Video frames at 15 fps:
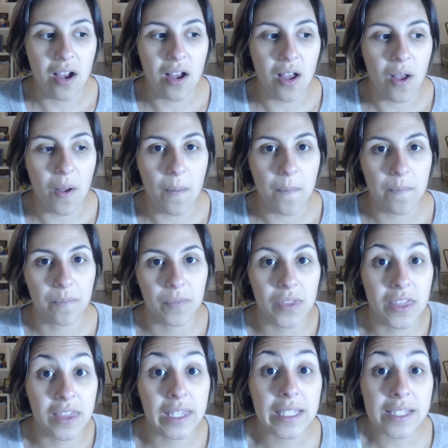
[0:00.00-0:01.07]
Um,
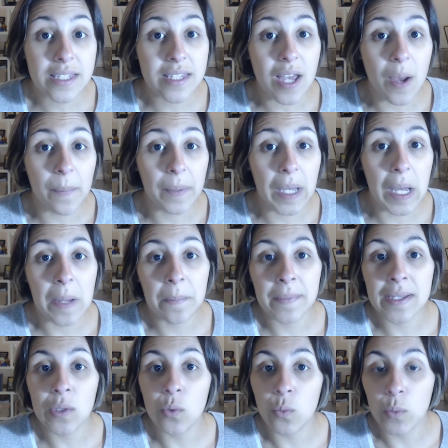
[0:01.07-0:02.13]
this
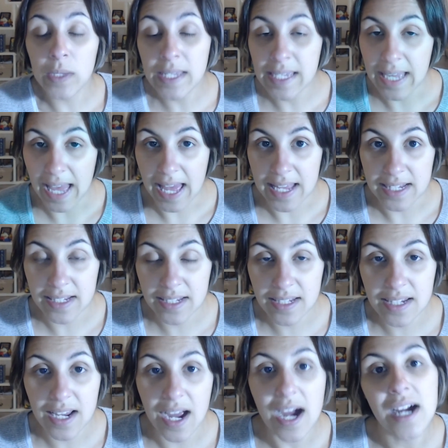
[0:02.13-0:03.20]
upcoming
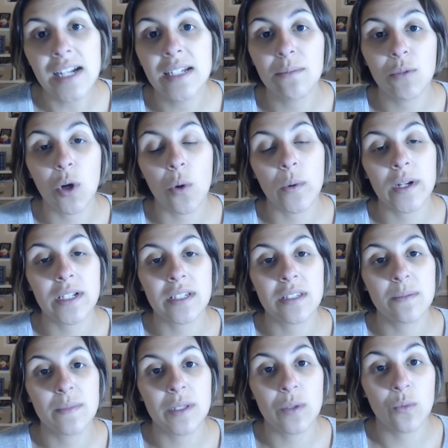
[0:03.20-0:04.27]
weekend, I am going
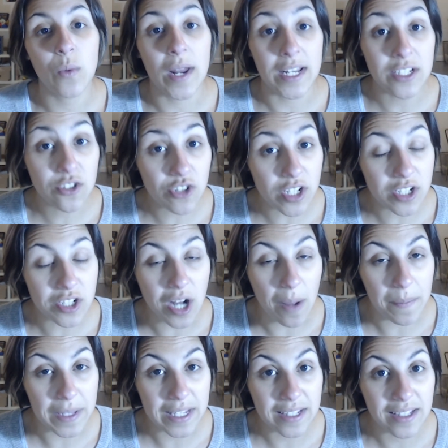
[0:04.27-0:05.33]
to be wedding dress
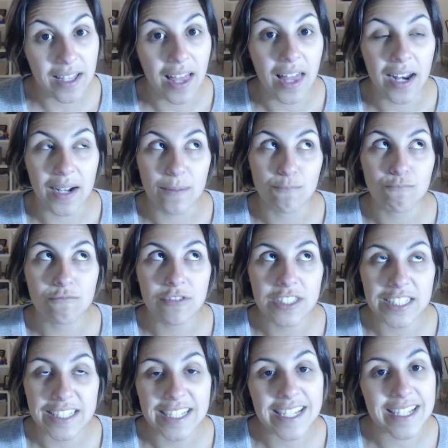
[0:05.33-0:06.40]
shopping, and I'm
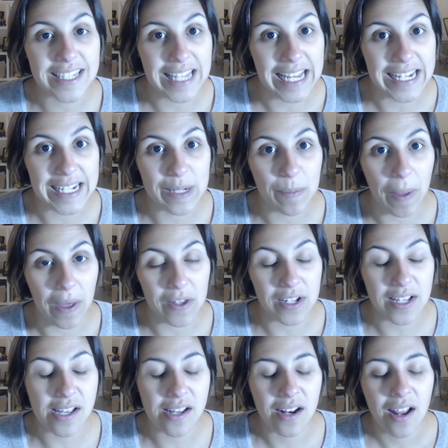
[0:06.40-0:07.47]
really excited
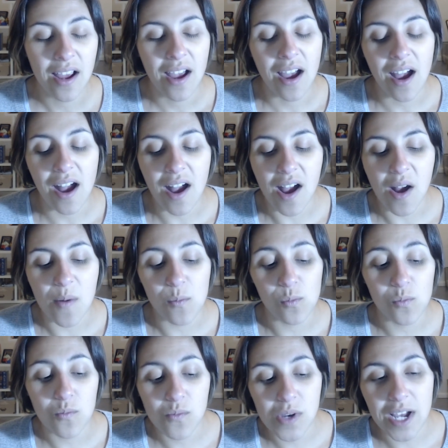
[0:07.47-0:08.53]
about it
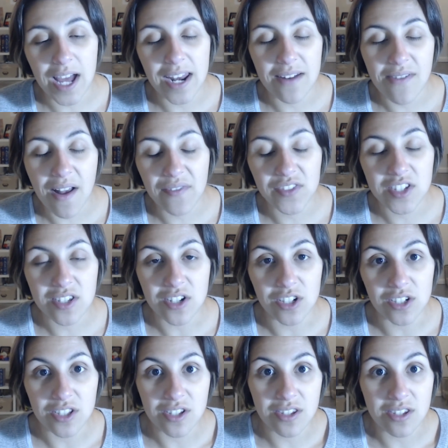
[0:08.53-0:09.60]
um, we kind of have to
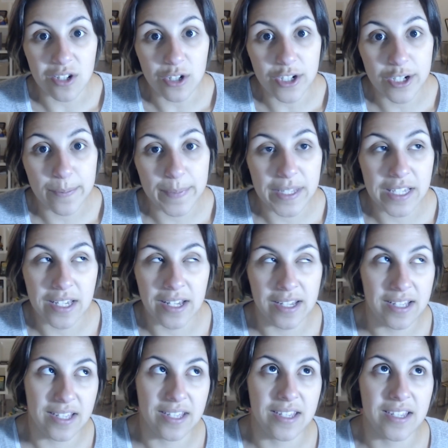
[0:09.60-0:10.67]
start the search
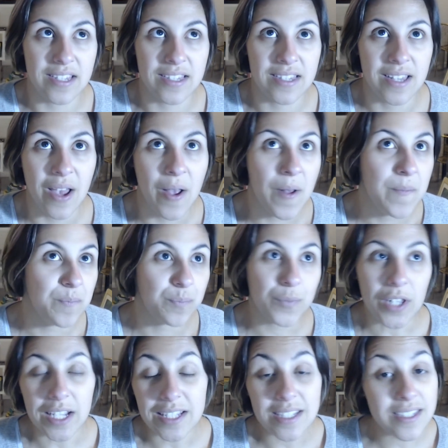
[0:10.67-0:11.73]
because
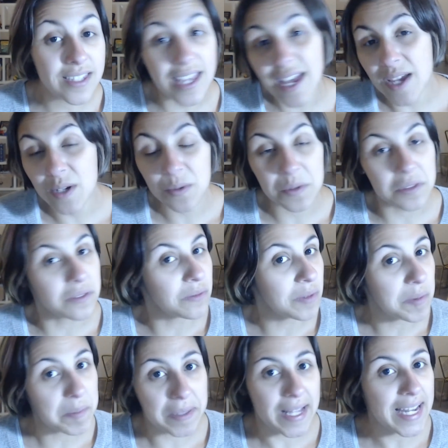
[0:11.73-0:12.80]
like I said, we're,
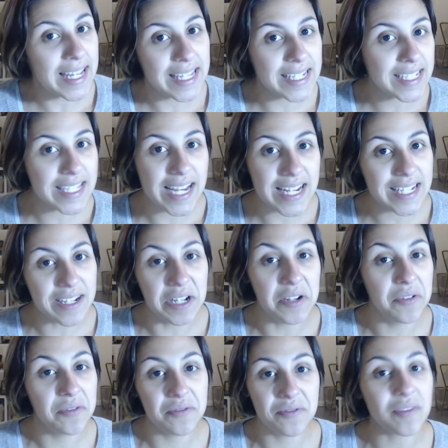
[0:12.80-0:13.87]
we're planning in a tight,